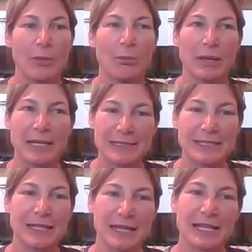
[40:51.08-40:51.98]
But
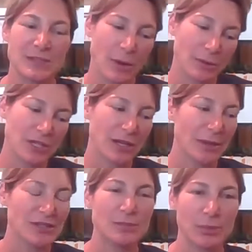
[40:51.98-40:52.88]
ideally, that's why we're talking
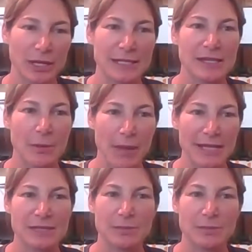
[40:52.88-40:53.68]
about spring is the best,